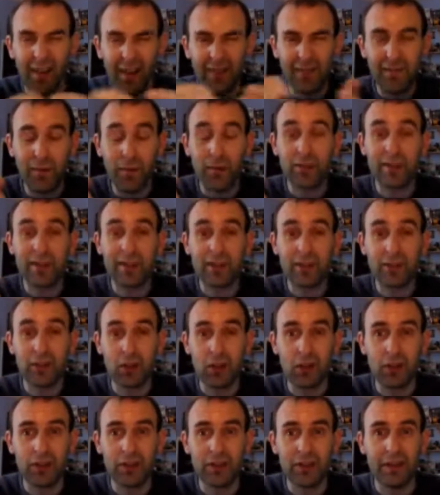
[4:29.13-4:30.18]
I thought it was
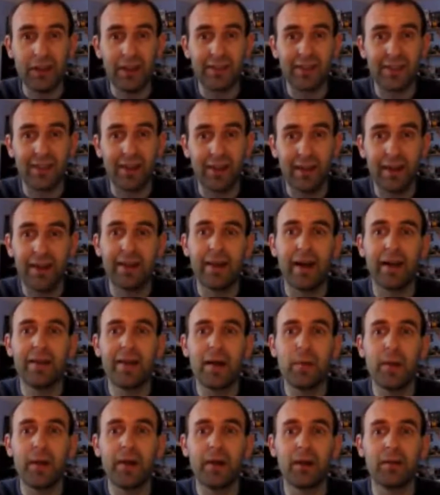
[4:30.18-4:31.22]
extortionate. So I, I
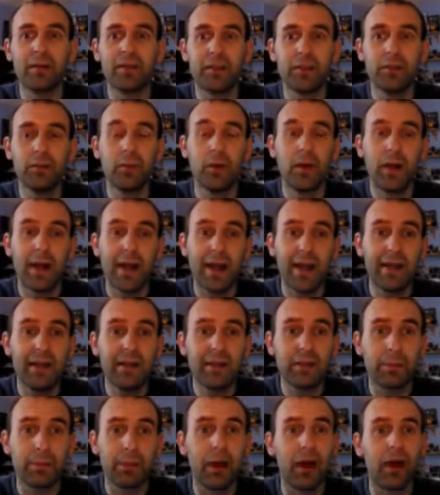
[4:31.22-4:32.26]
then went on to
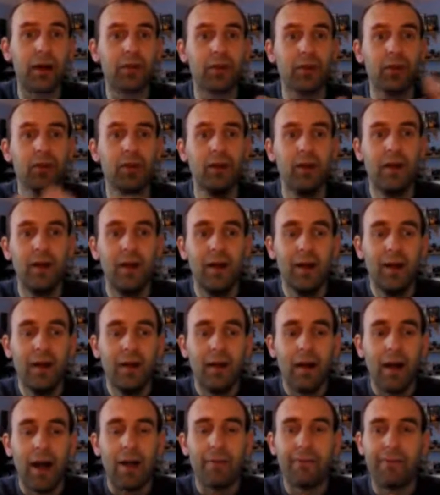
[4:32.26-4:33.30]
Interparcel
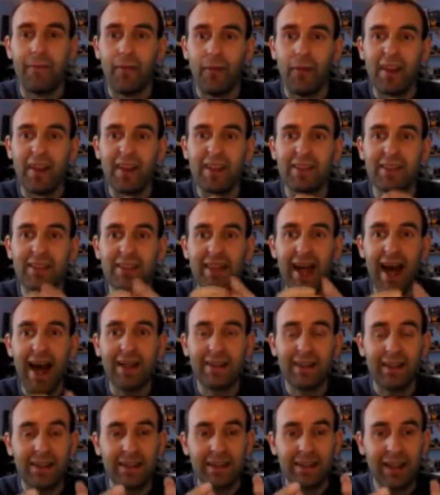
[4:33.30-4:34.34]
and for the
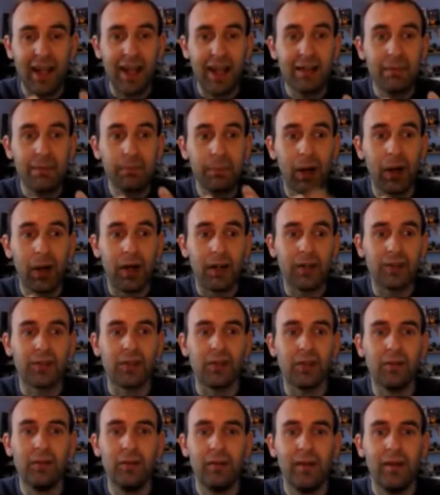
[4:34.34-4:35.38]
exact same
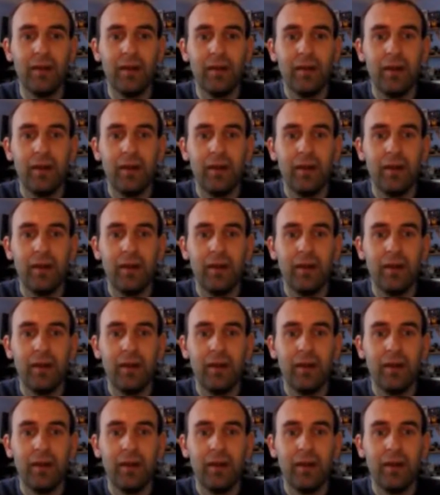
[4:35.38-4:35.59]
parcel,